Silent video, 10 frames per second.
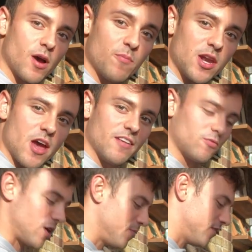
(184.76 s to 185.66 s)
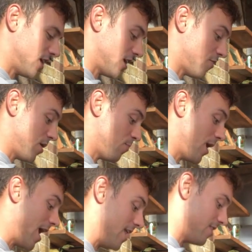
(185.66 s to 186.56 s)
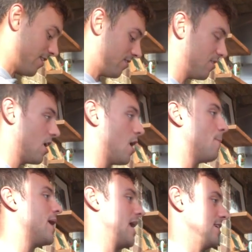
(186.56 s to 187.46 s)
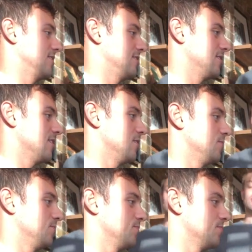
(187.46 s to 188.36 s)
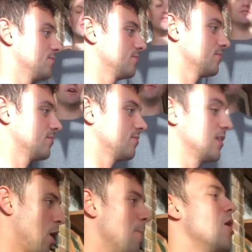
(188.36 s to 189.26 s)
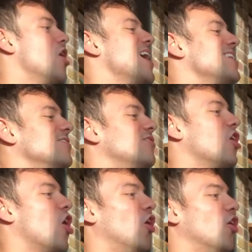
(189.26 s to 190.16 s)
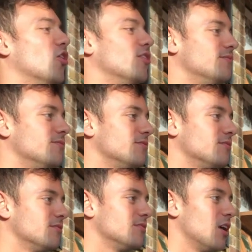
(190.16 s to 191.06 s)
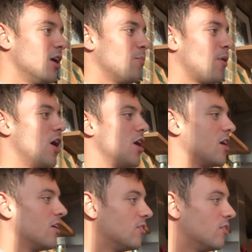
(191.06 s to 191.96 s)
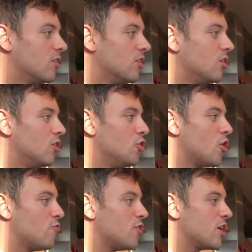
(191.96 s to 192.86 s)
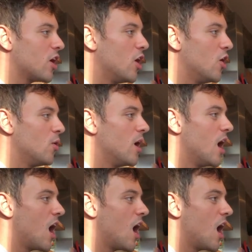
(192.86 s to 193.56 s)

but I've been learning to read music and I've been playing this piece. You're a good student, Tom. Berlin Song by Ludovico